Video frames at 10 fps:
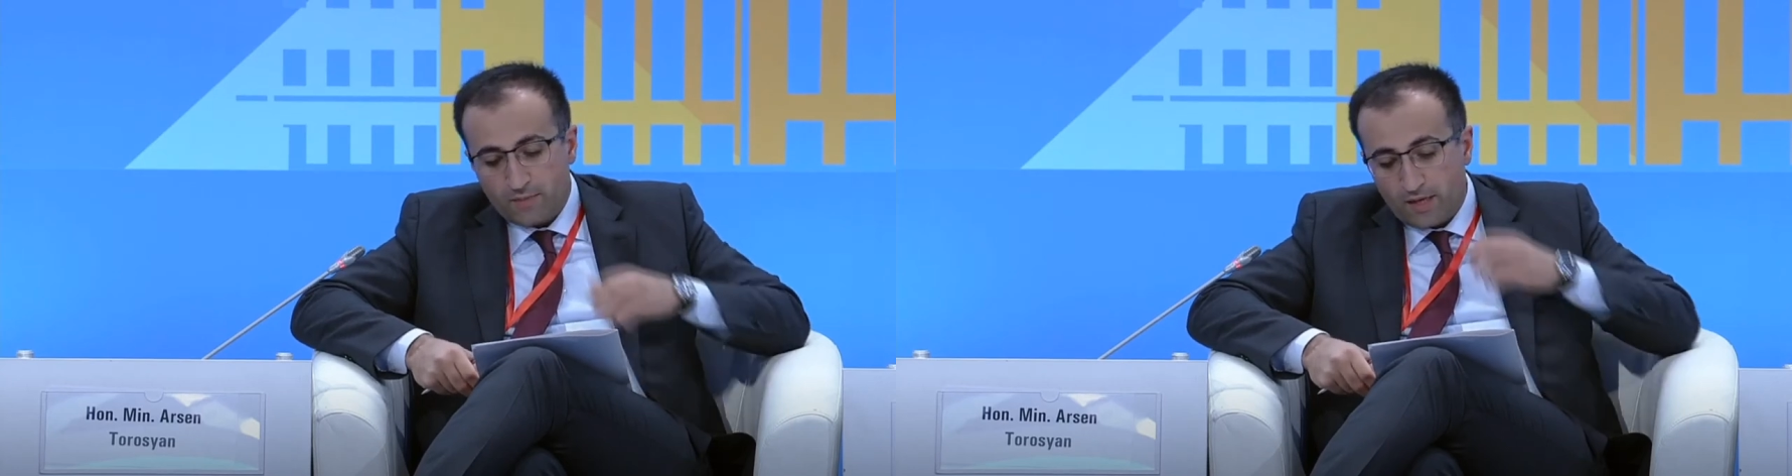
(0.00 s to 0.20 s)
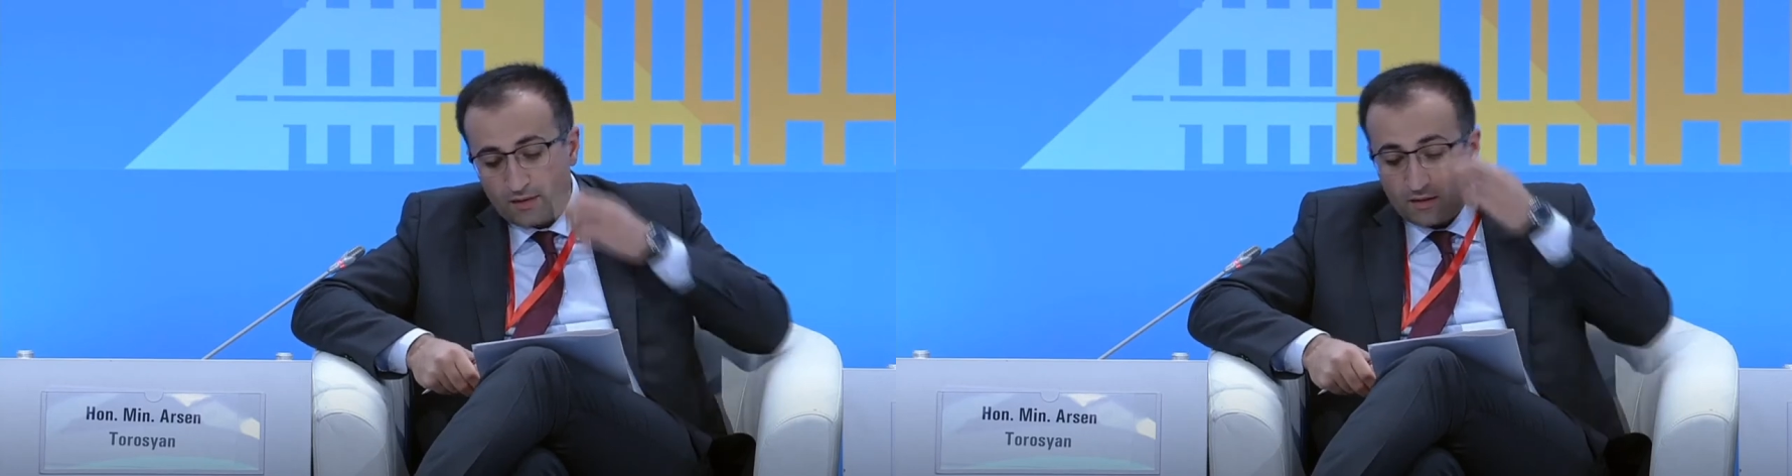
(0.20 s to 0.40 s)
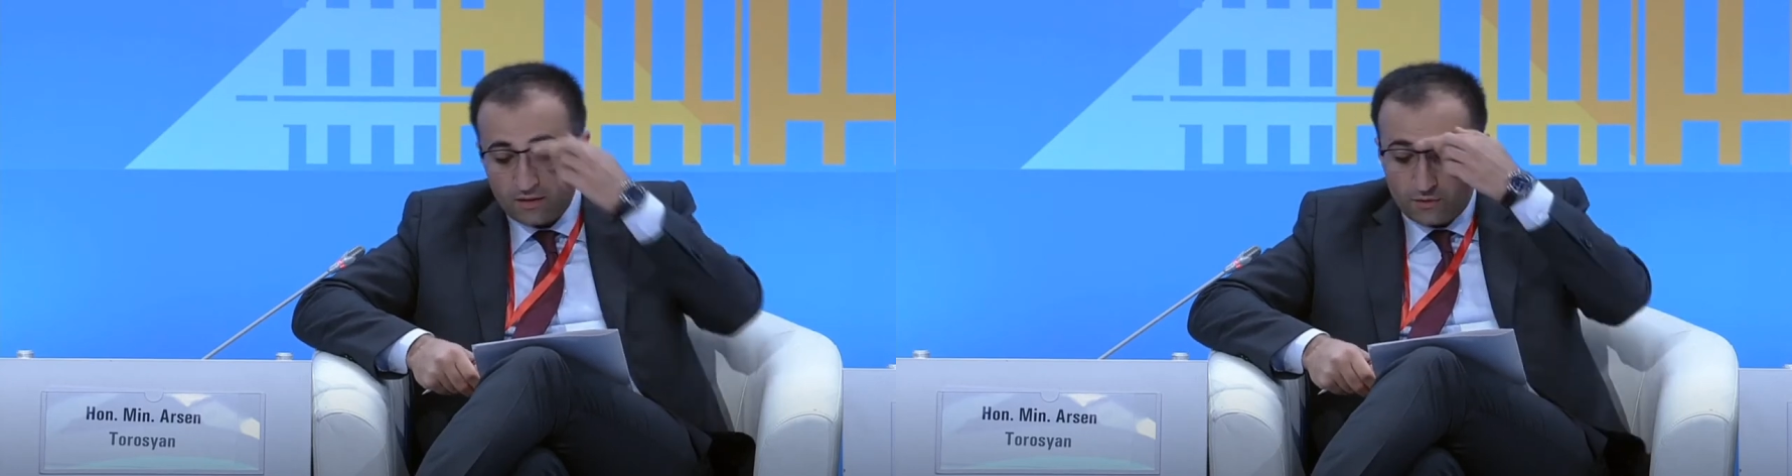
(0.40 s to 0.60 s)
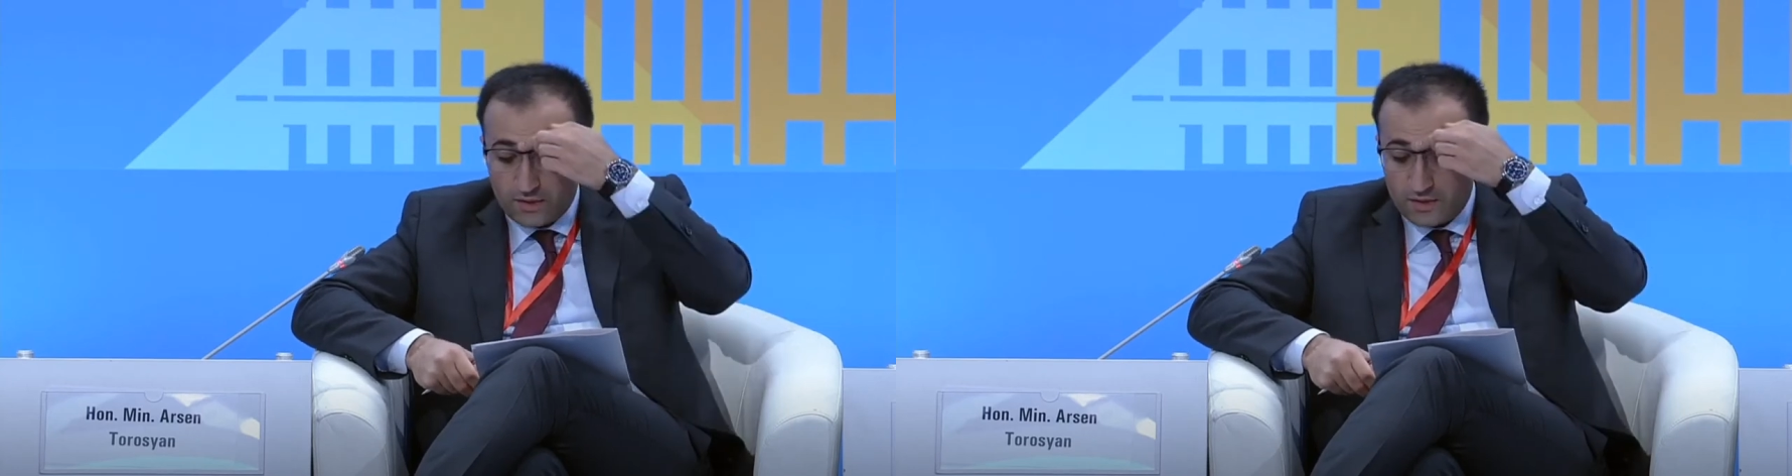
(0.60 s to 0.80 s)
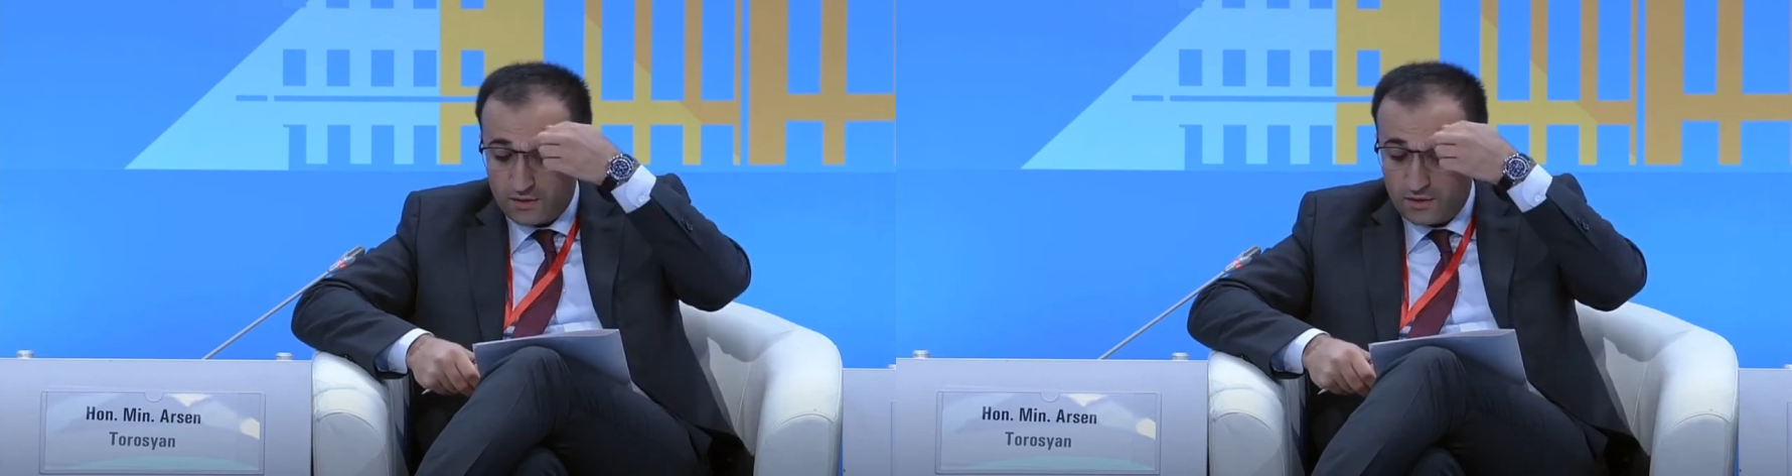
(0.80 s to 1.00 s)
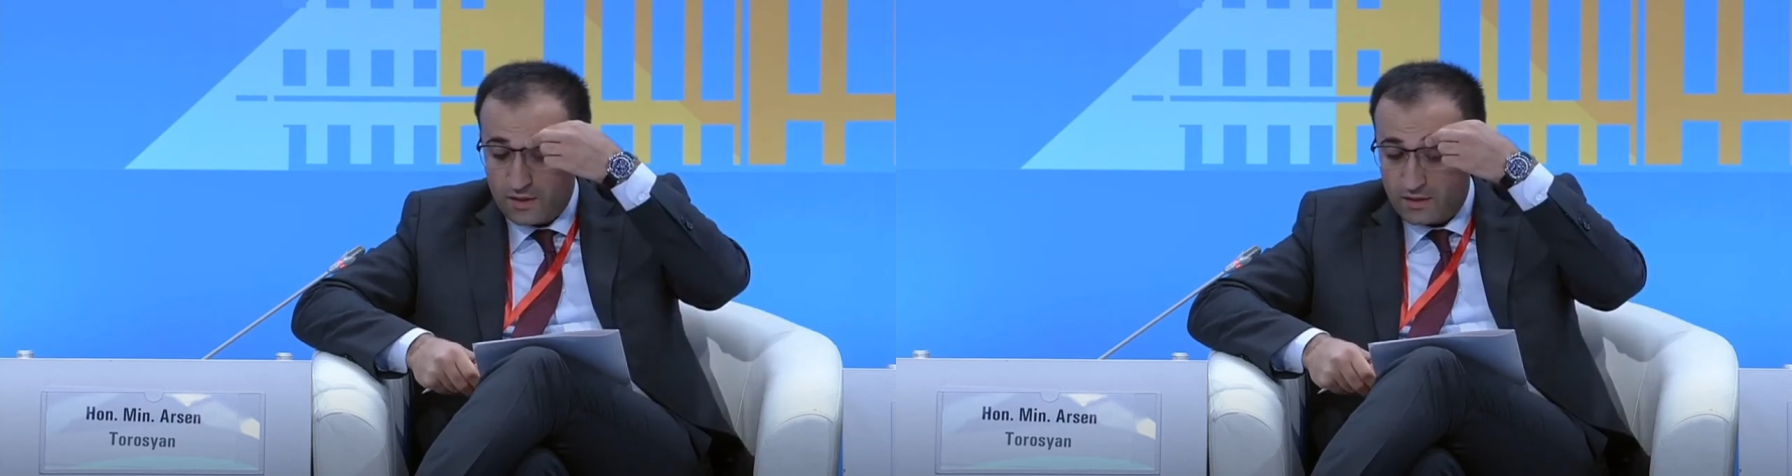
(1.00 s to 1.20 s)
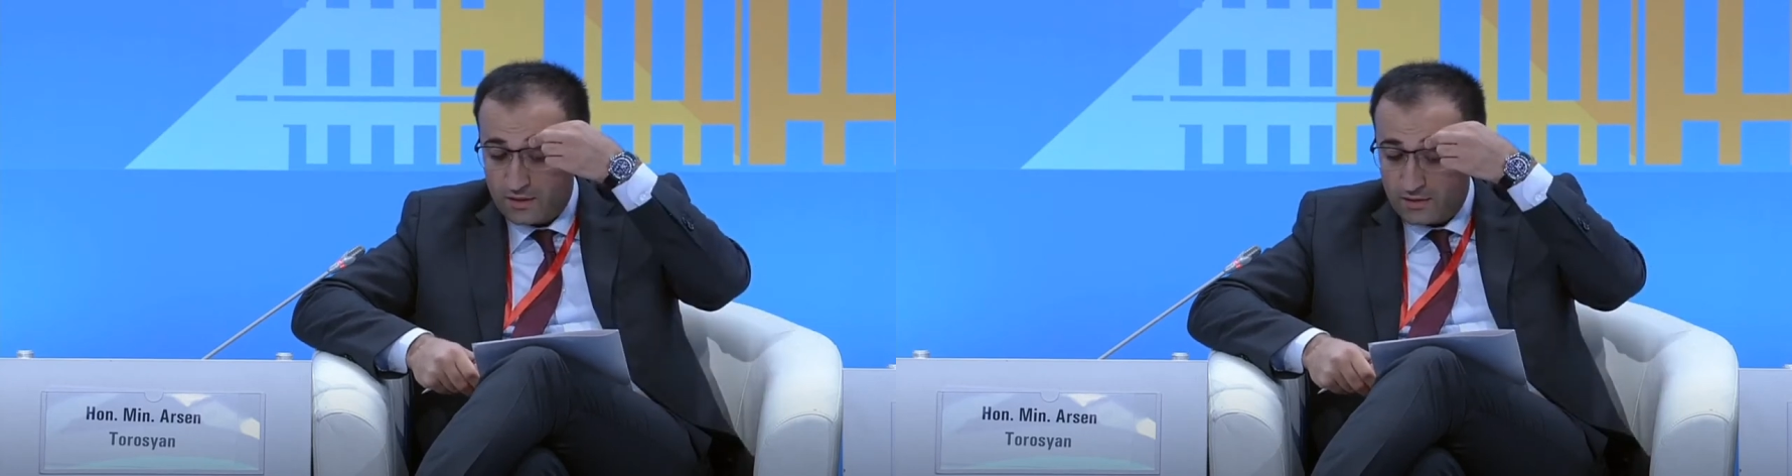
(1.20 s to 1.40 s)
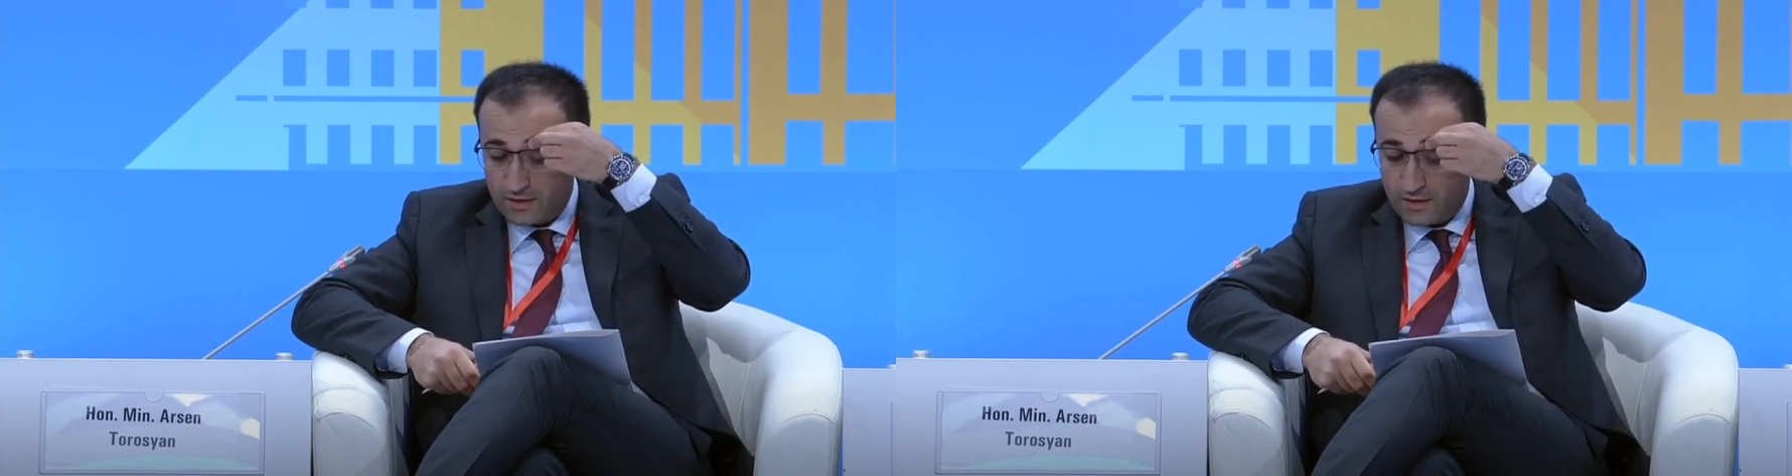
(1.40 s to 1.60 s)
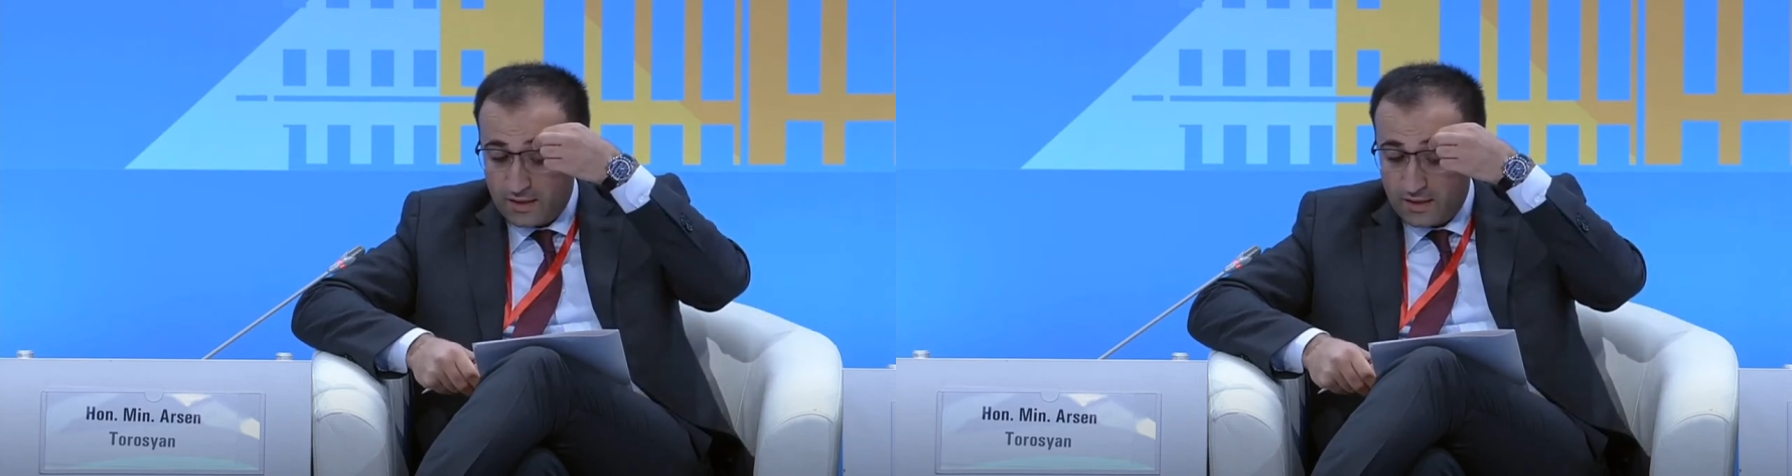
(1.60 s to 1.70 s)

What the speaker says: made in the recent years.